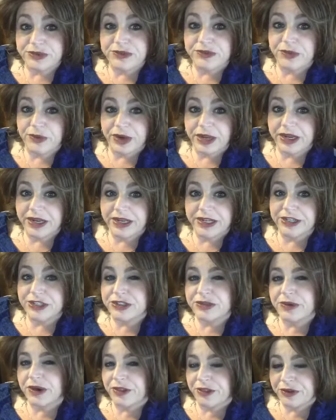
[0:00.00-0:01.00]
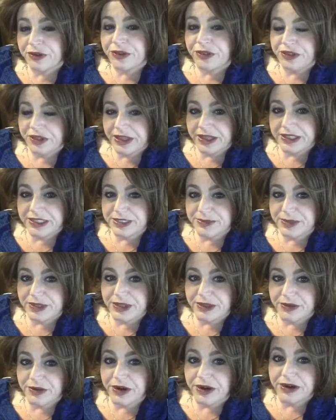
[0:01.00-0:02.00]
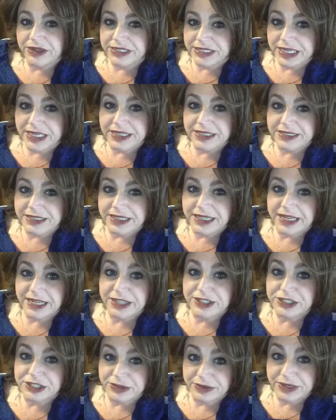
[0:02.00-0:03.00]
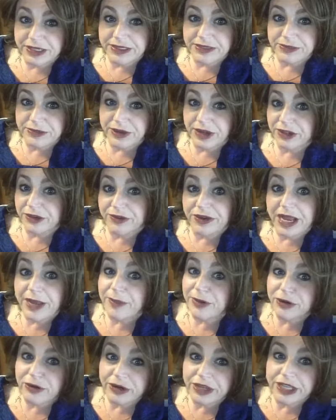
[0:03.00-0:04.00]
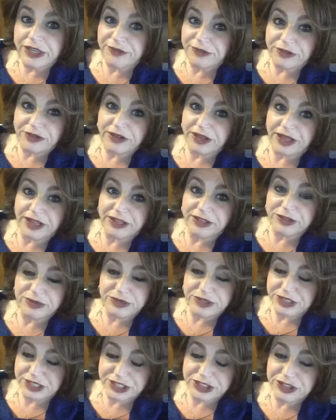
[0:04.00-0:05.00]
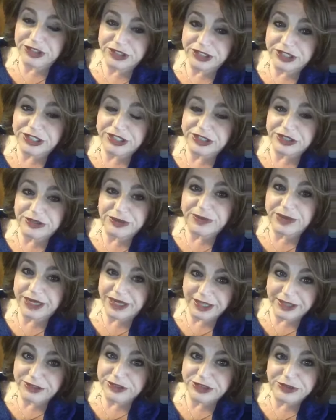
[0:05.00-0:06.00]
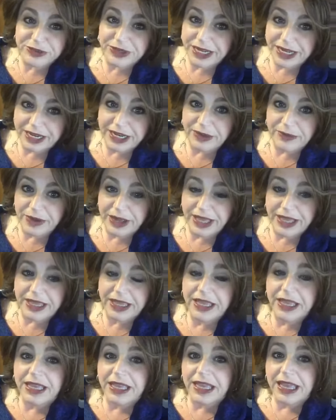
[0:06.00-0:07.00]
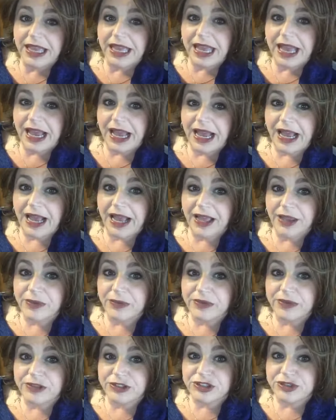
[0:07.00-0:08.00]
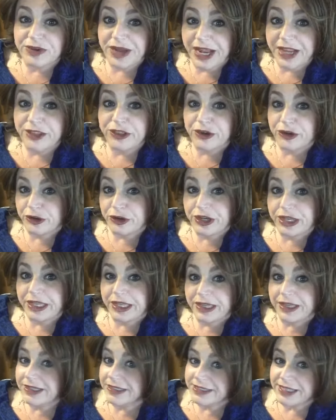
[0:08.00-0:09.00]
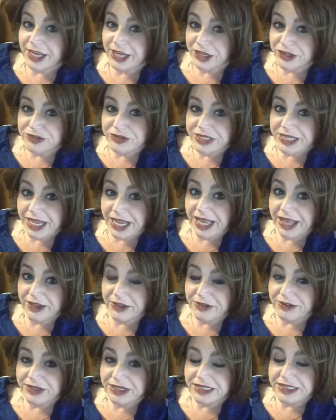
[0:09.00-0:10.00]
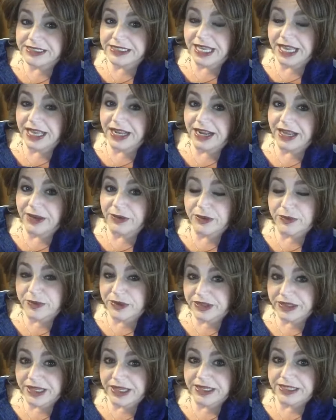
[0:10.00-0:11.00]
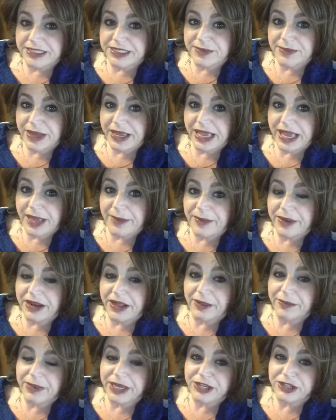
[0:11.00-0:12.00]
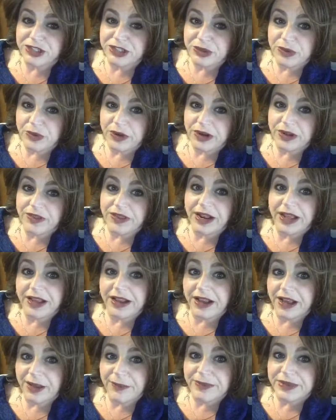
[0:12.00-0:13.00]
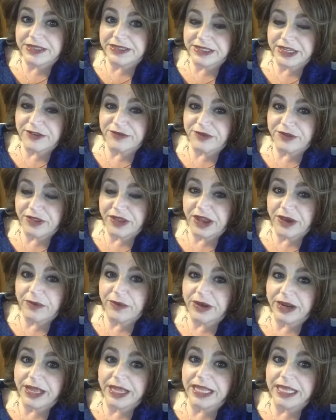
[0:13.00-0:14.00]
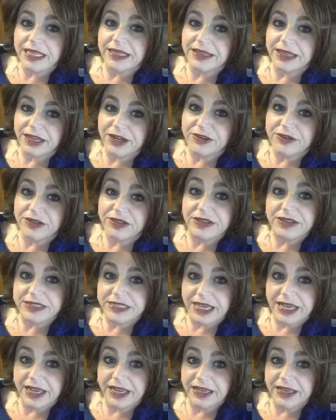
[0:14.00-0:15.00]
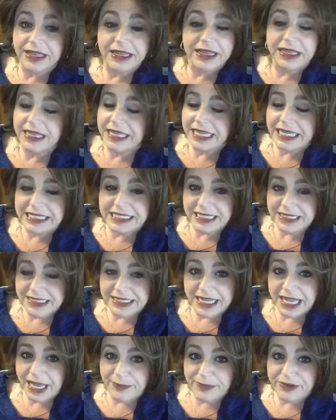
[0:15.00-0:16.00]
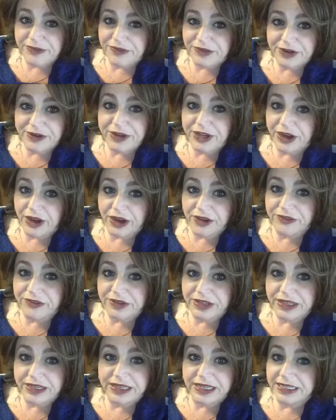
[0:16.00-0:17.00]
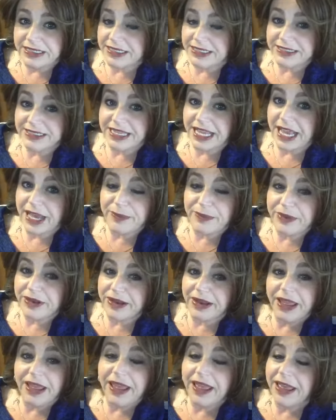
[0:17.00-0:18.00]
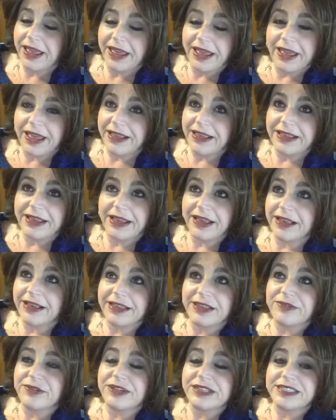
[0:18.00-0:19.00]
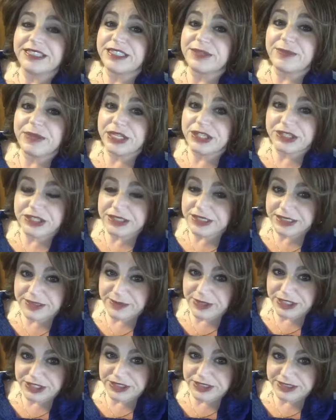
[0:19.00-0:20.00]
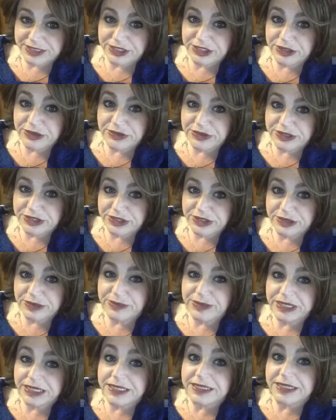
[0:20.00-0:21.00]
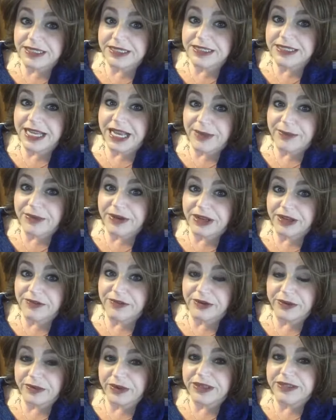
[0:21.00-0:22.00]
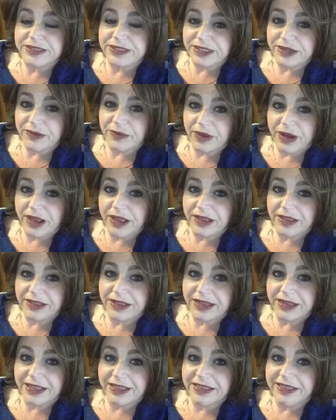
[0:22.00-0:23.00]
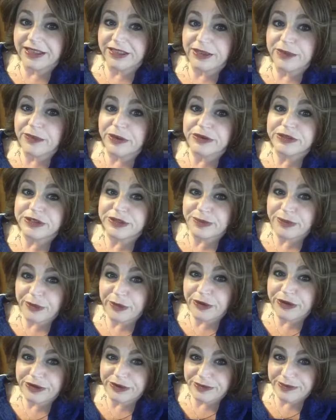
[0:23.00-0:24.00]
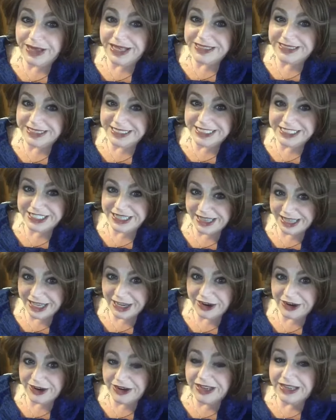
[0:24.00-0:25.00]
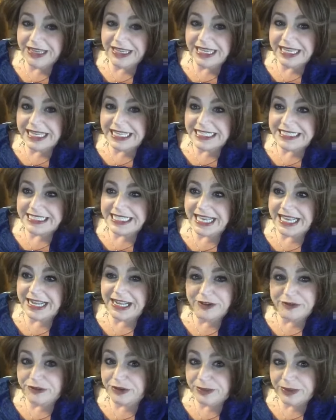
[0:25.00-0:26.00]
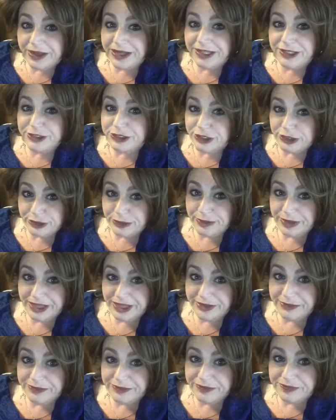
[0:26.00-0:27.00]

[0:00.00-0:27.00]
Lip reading: avoid it and do other things, but there are days that I do it, or I'll grab a cookie for lunch, which I shouldn't do, but I'll do it anyway. I will track the cookie, it's 100 calories, and I will put that into my app, and I'll make sure that I compensate for that when I eat later in the day. It doesn't happen very often. It doesn't happen even a smidgen as much as it used to, but it does happen every once in a while. And I think the most important message there is that everybody's human